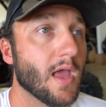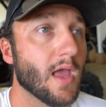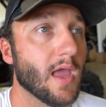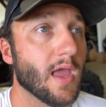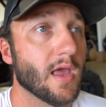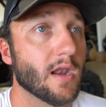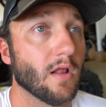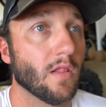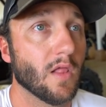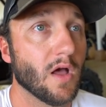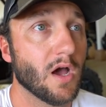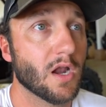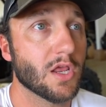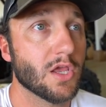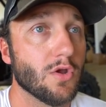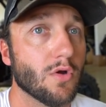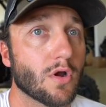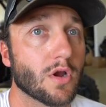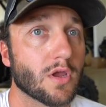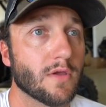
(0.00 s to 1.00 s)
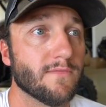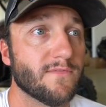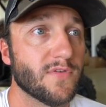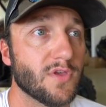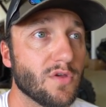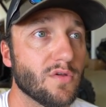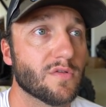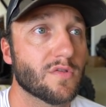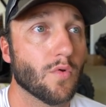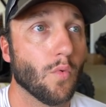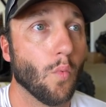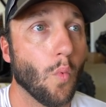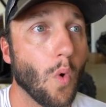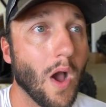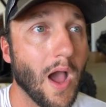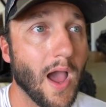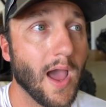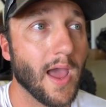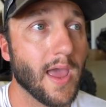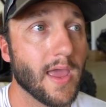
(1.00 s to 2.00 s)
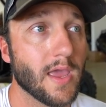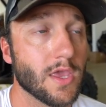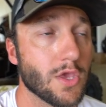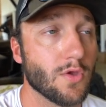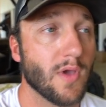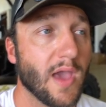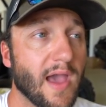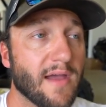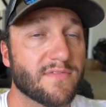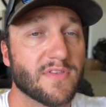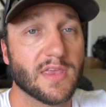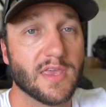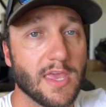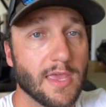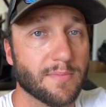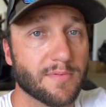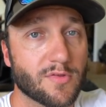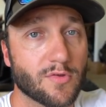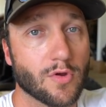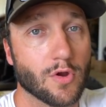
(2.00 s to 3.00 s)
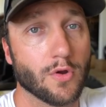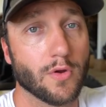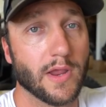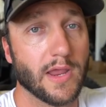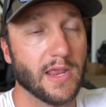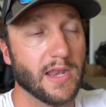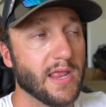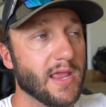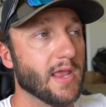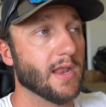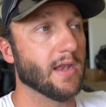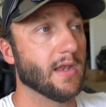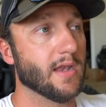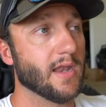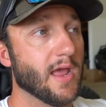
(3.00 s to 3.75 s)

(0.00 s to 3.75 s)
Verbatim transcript: and a lot of you are confused why you have to keep screwing it in.